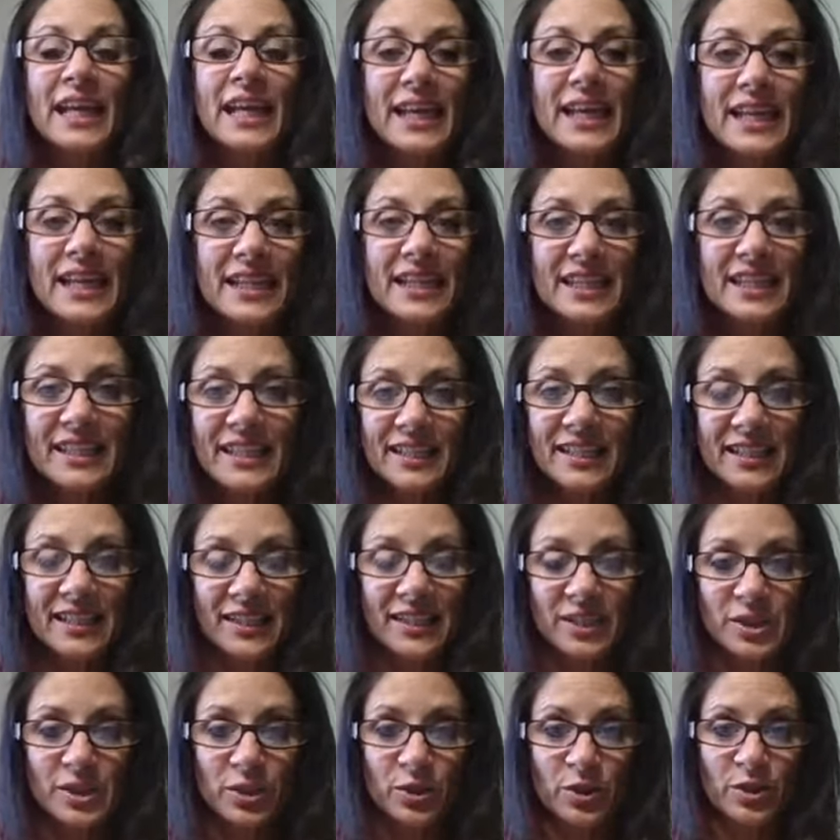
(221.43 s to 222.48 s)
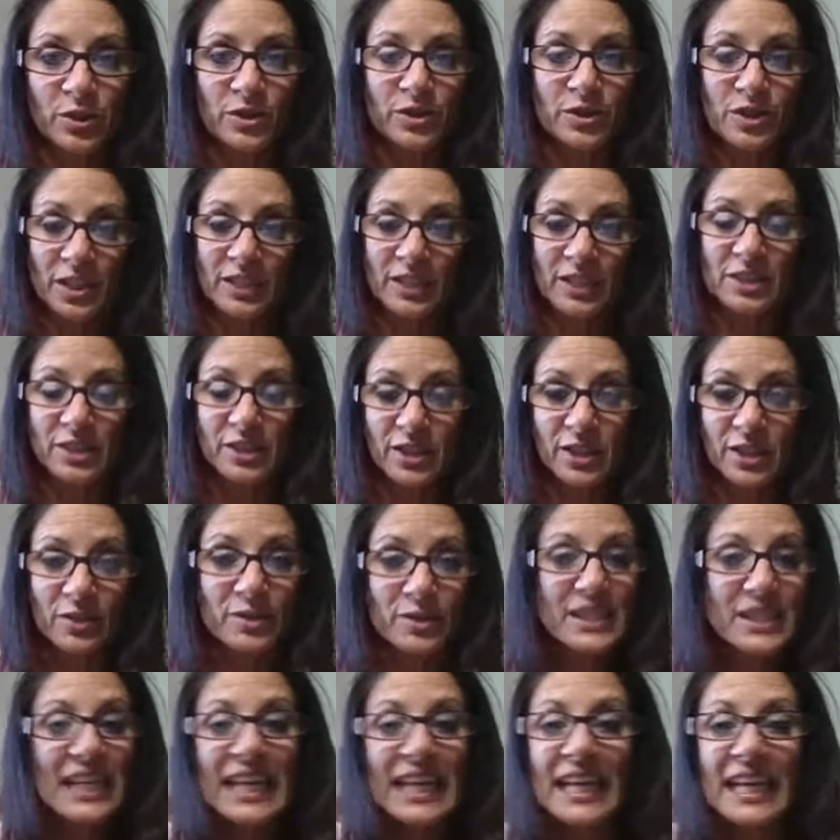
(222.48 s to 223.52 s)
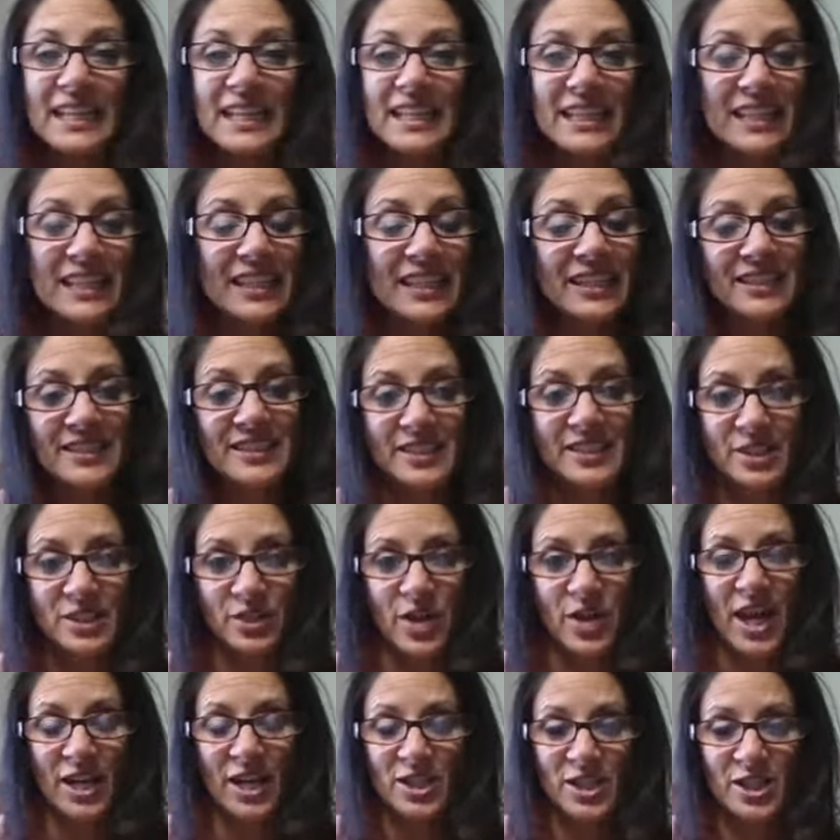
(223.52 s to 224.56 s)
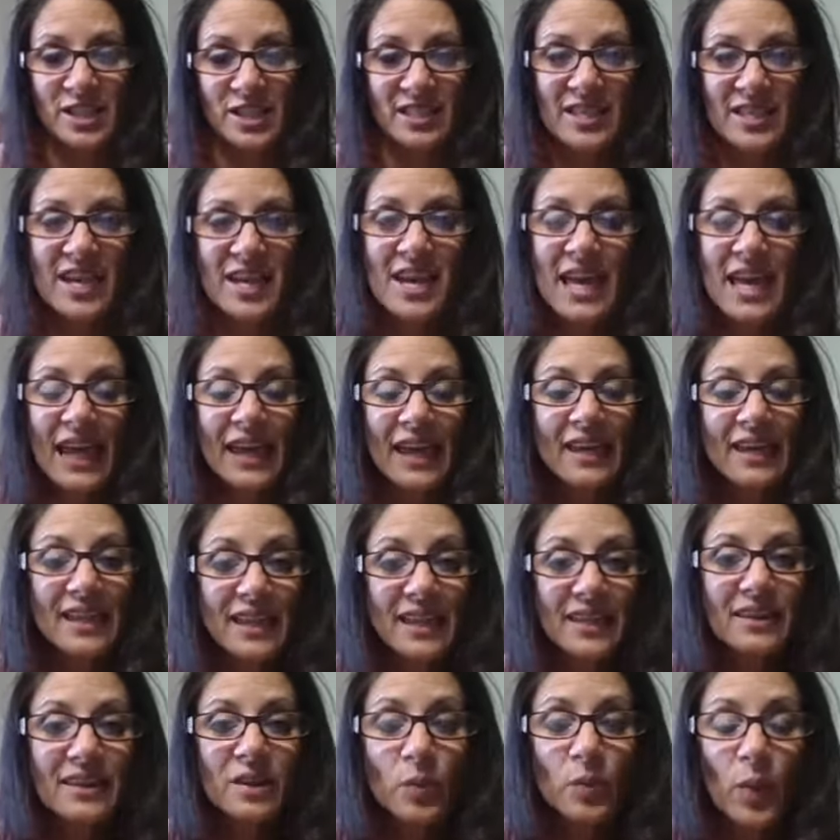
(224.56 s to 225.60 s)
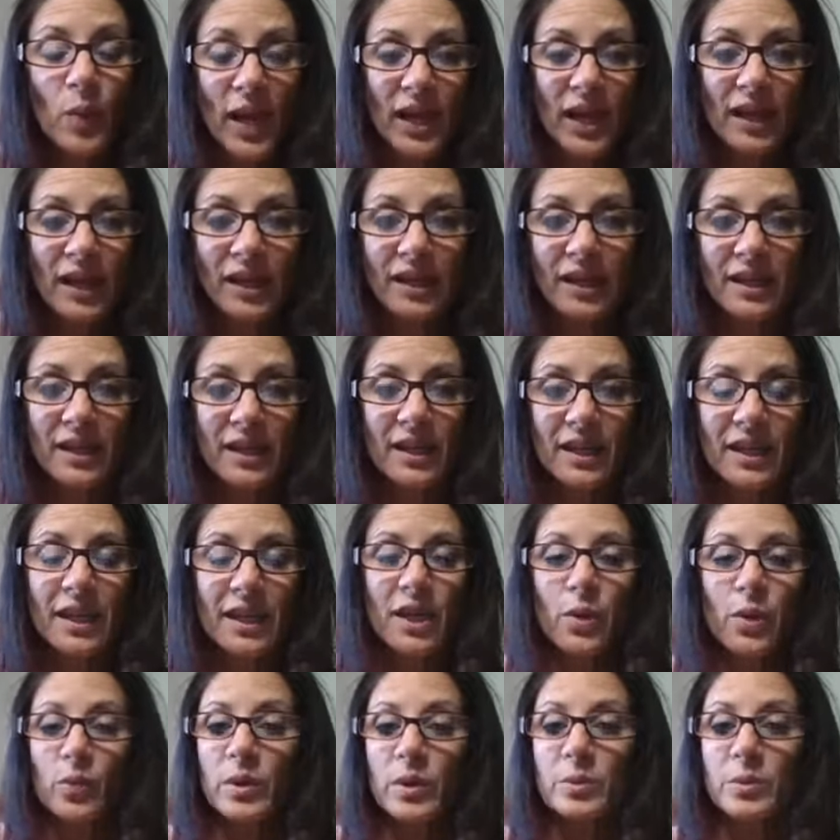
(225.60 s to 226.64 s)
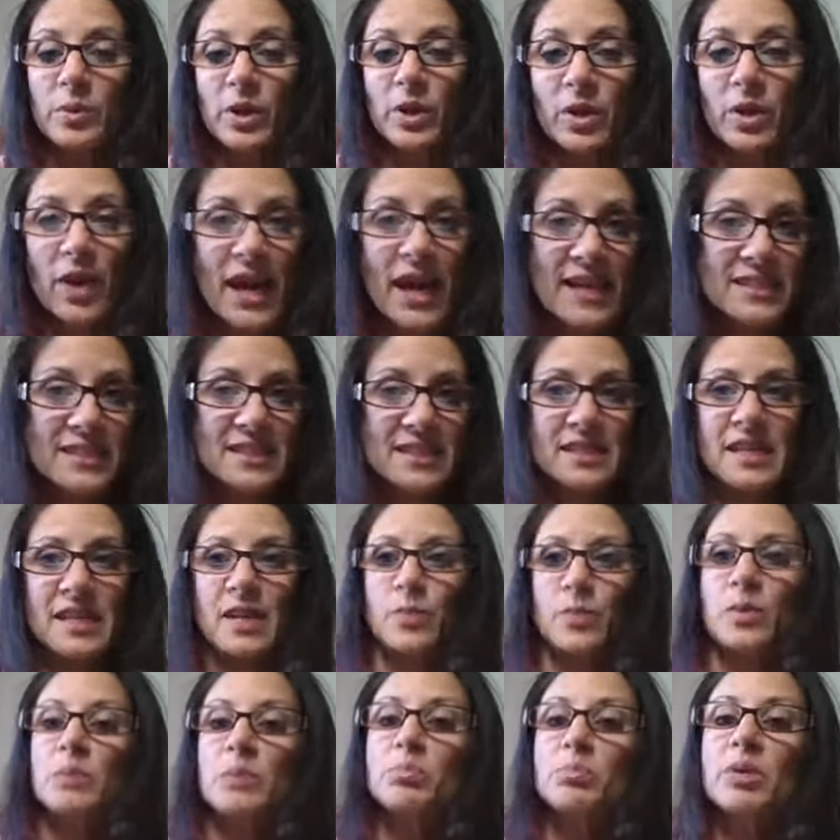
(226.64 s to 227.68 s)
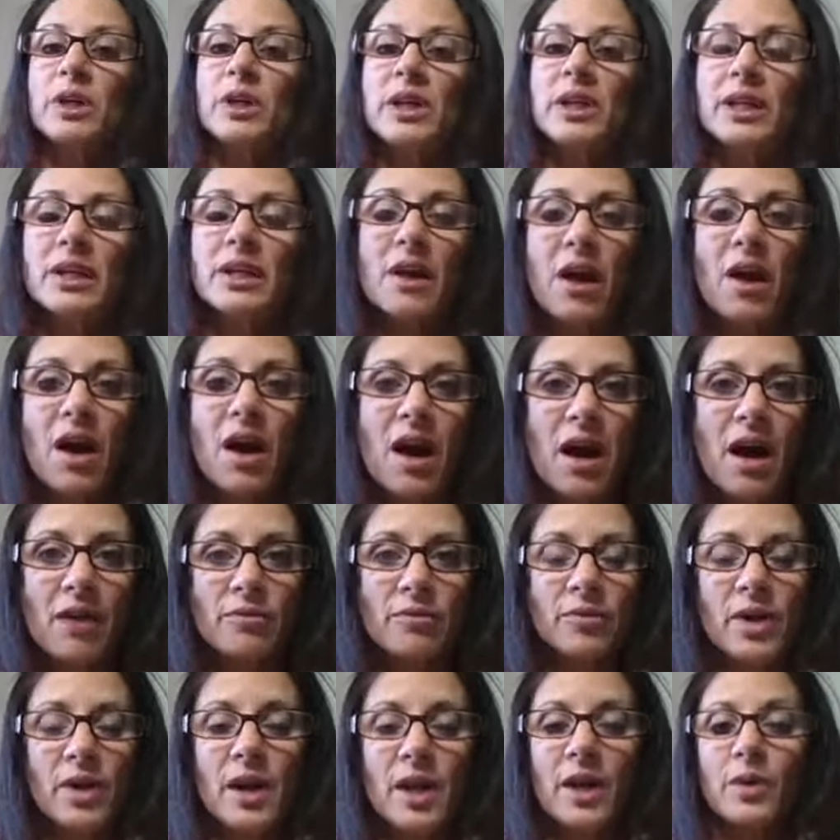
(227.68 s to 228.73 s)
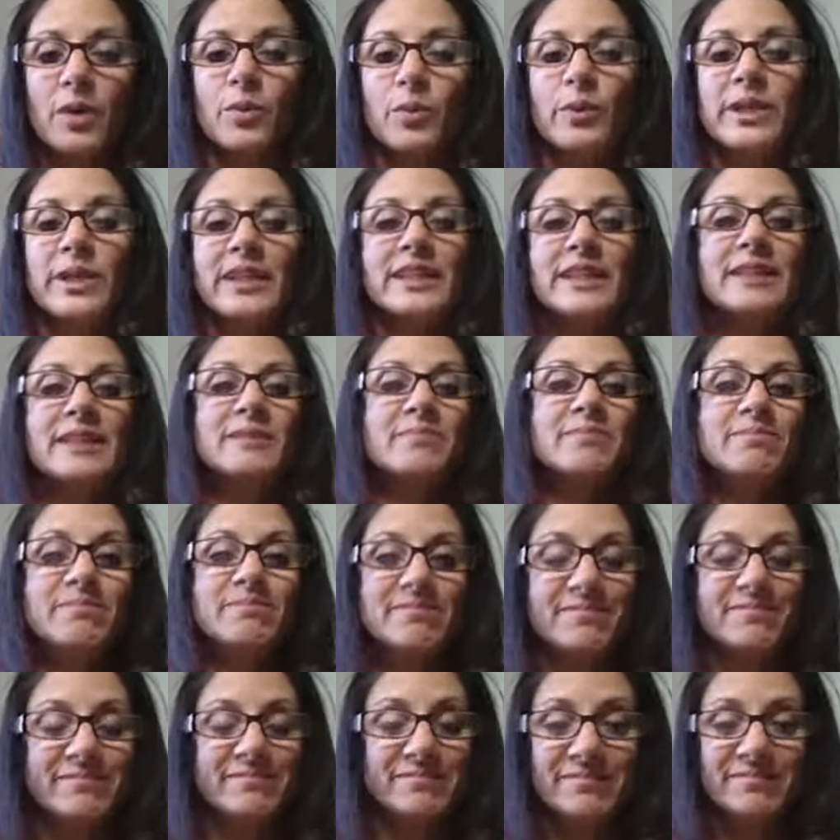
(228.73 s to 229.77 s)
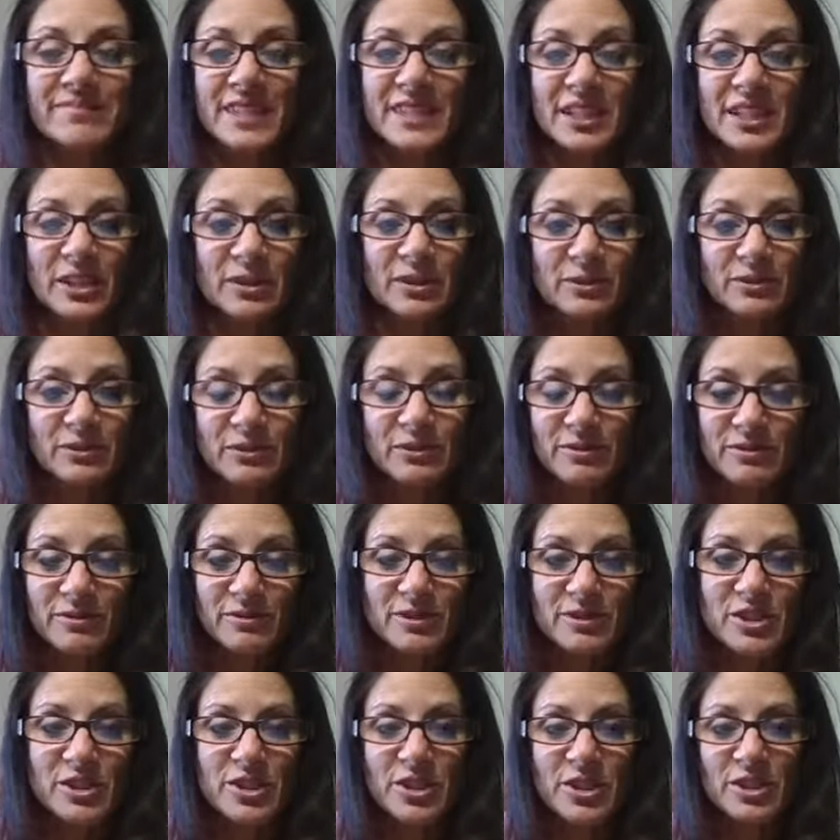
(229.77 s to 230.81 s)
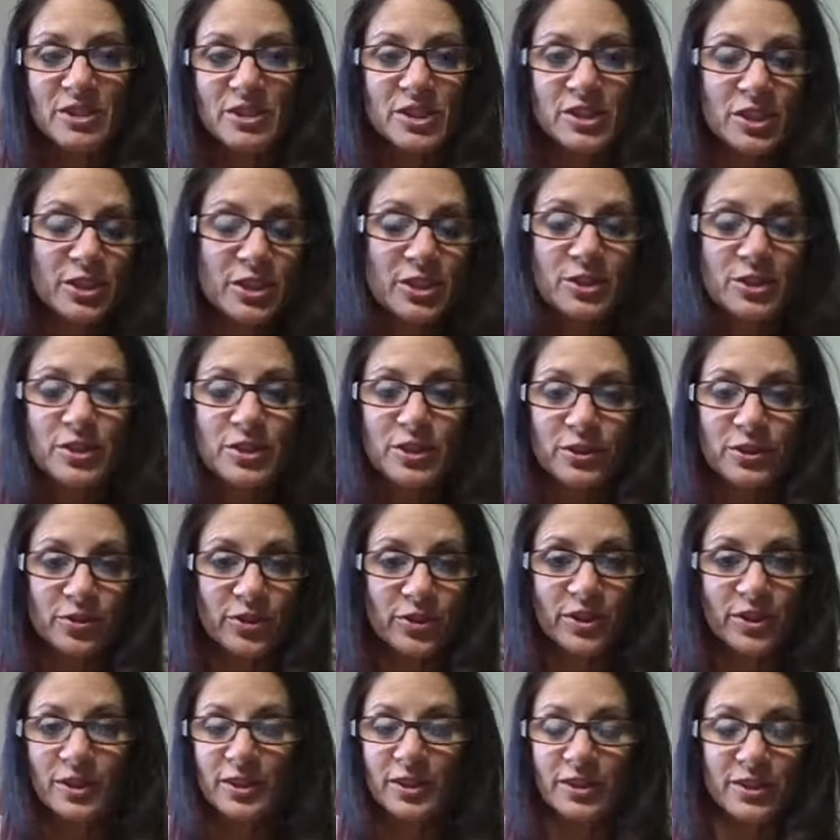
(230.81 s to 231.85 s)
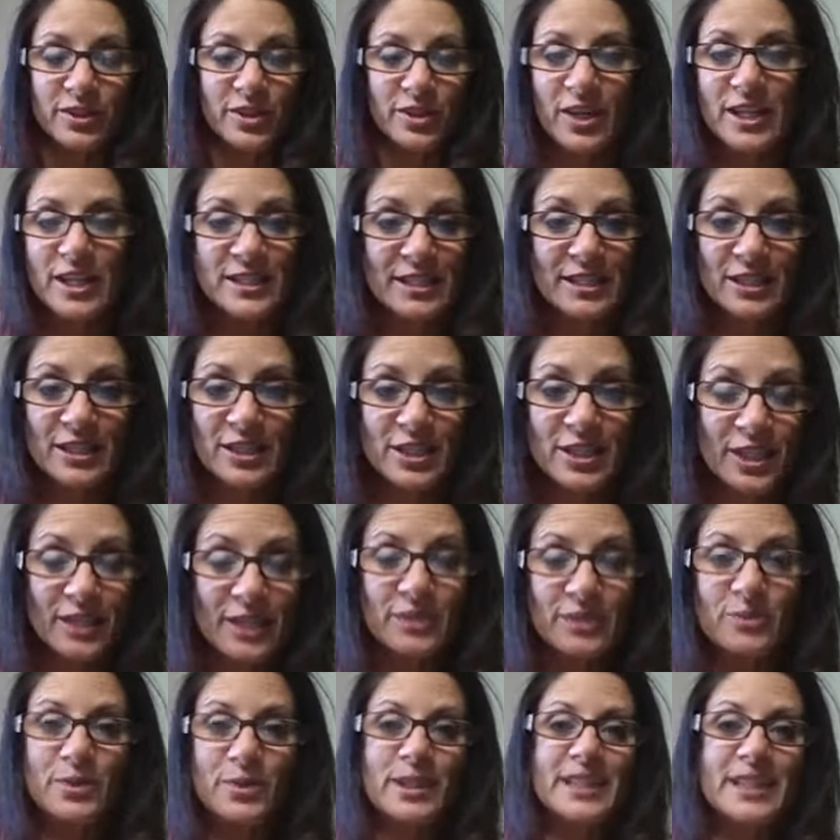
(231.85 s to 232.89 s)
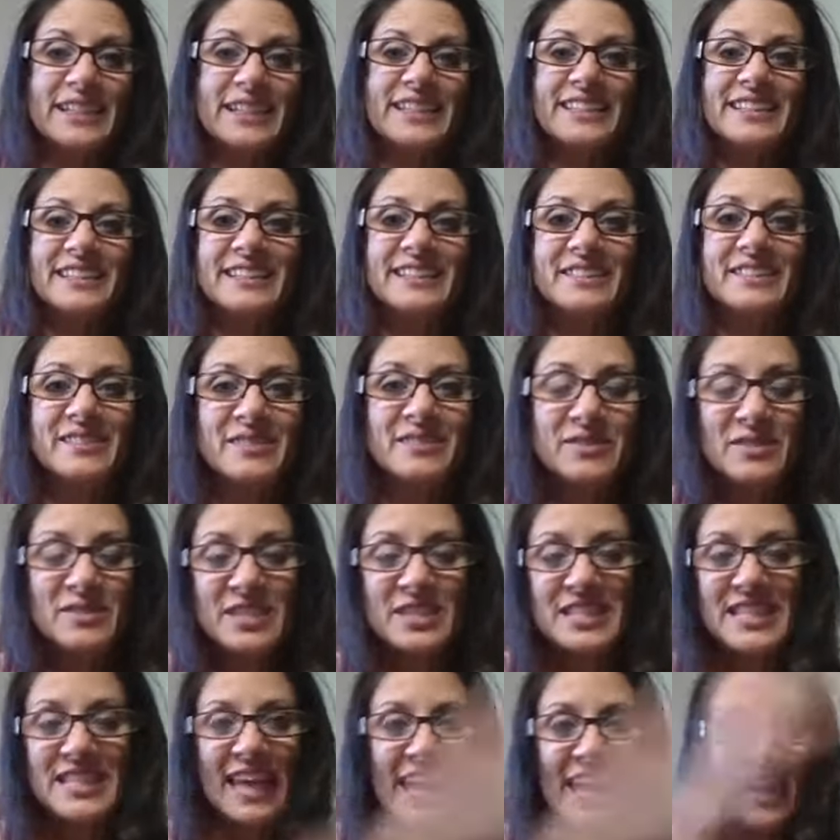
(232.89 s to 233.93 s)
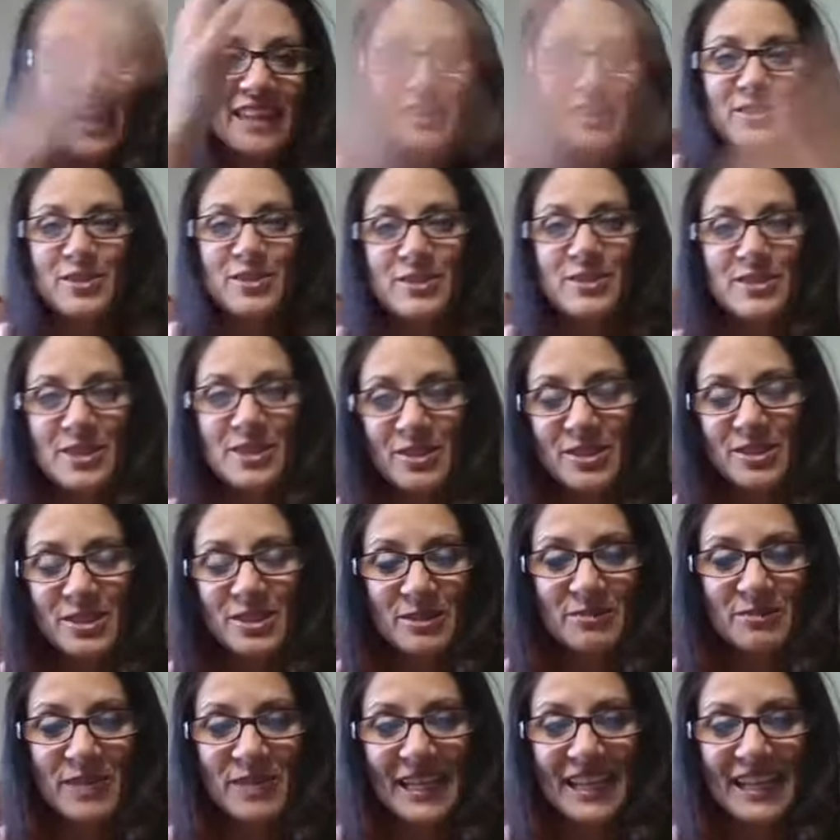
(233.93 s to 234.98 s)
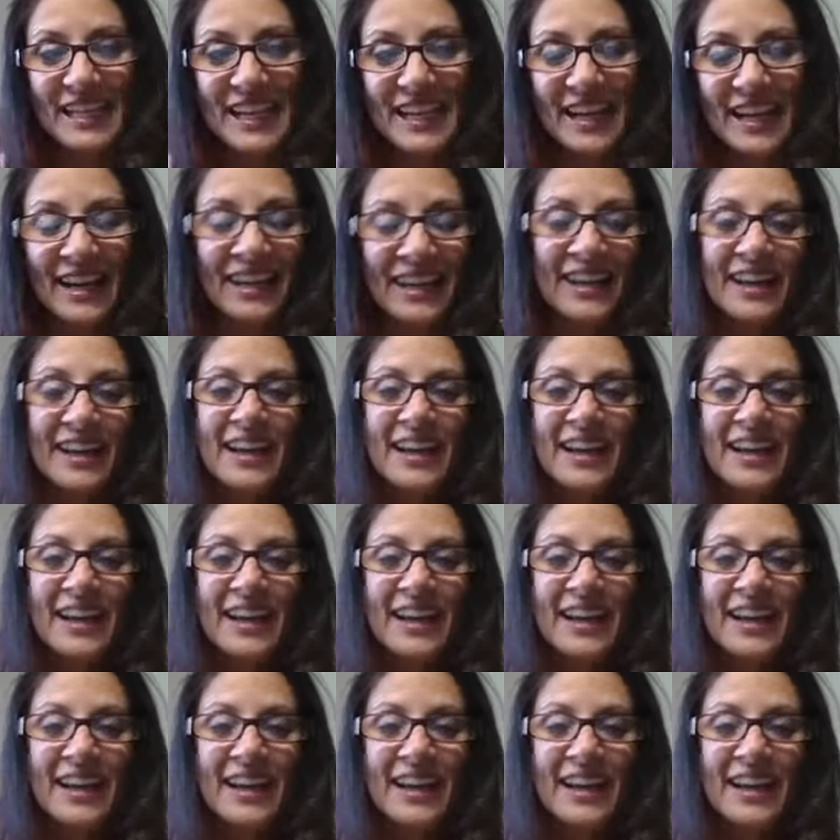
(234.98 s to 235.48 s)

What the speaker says: any little excuse, any little distraction get in the way. We procrastinate, we put it off, we, search Google for crazy shit. We scan through social media,